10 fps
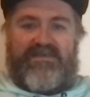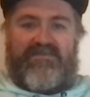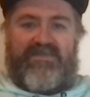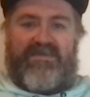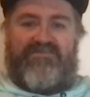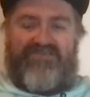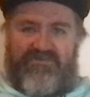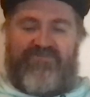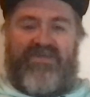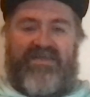Their 2
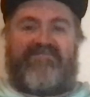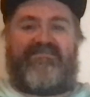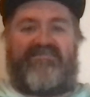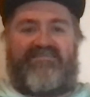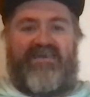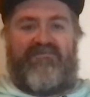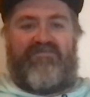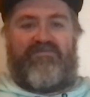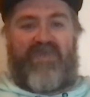chances came from